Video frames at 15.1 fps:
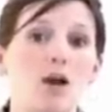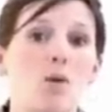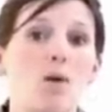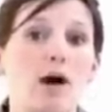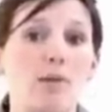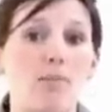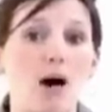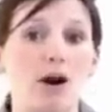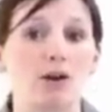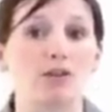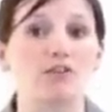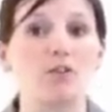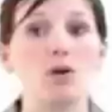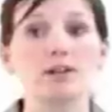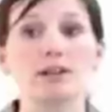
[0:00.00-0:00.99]
while modern
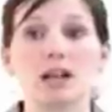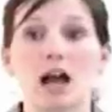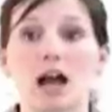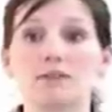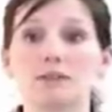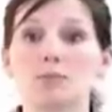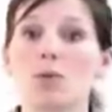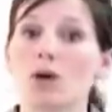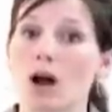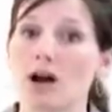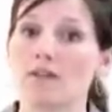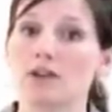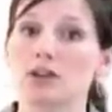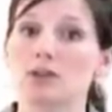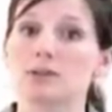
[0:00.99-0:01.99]
folding knives more
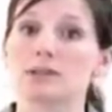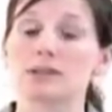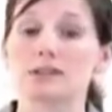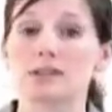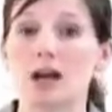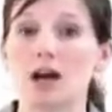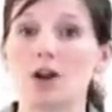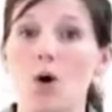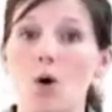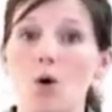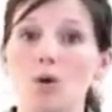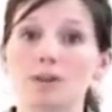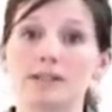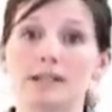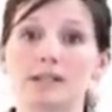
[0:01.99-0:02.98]
often use a stud,
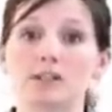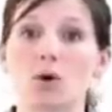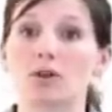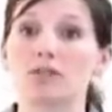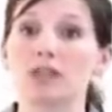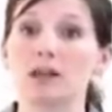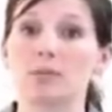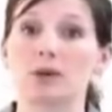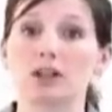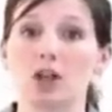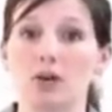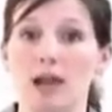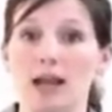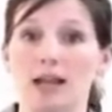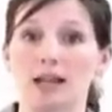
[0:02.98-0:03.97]
hole, disc, or flipper
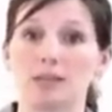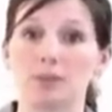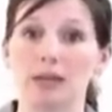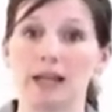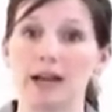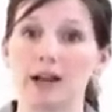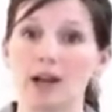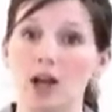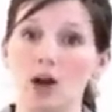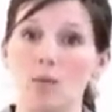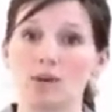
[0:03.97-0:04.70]
located at the blade,